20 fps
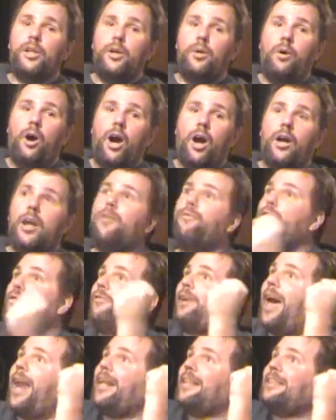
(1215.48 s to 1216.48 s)
you are, if you've
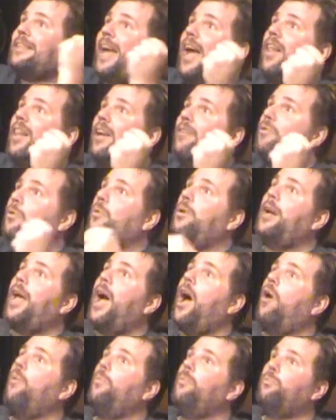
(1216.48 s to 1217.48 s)
got to tell everyone
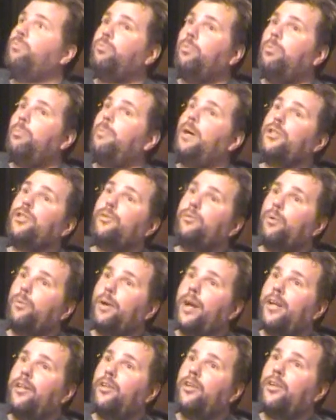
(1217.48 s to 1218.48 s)
how much of a
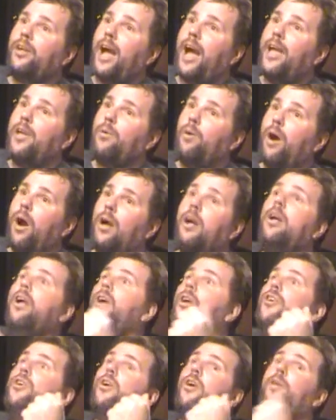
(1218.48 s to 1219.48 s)
regular guy you are,
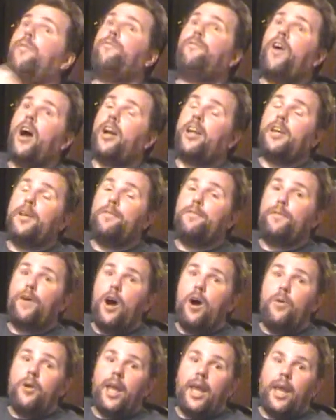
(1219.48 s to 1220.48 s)
you're a fucking
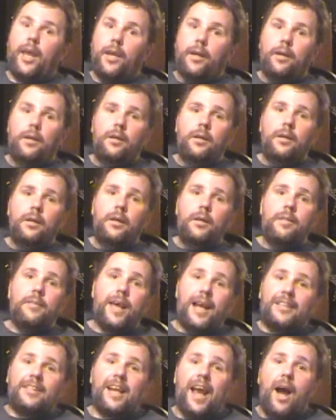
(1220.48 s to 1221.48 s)
phony.
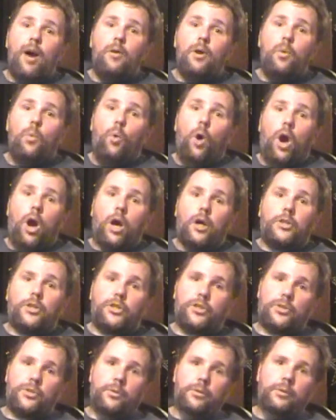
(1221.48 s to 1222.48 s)
That's how it
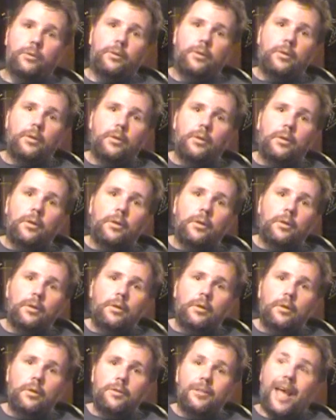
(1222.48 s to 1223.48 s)
works.
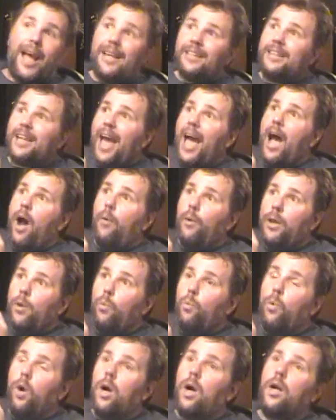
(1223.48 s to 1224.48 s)
That's how it
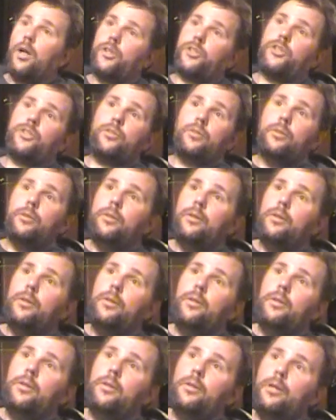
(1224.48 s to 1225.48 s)
works.
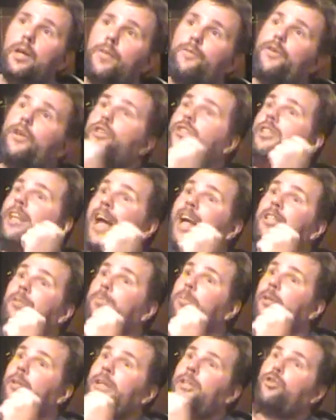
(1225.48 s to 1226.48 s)
If you're
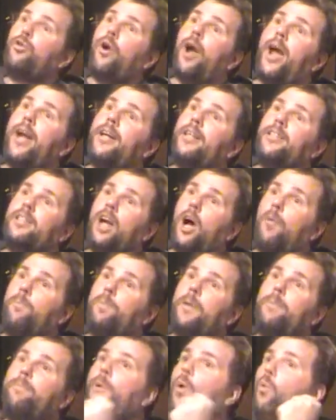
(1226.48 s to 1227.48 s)
desperately trying to tell
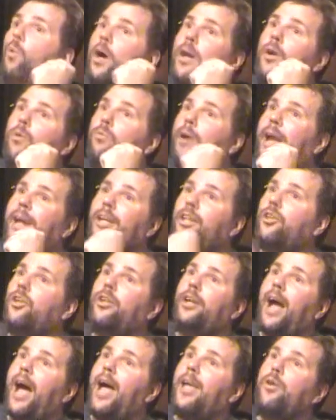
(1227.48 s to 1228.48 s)
people what a regular
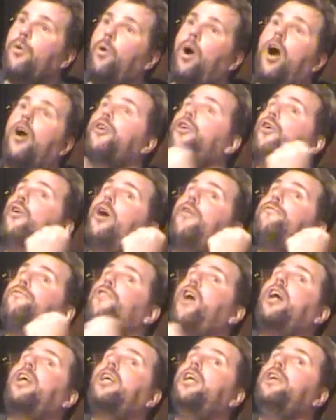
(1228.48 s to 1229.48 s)
guy you are, you're a
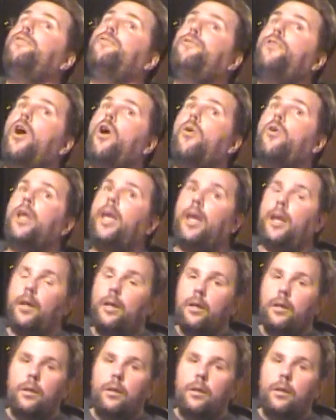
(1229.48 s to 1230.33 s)
fucking phony.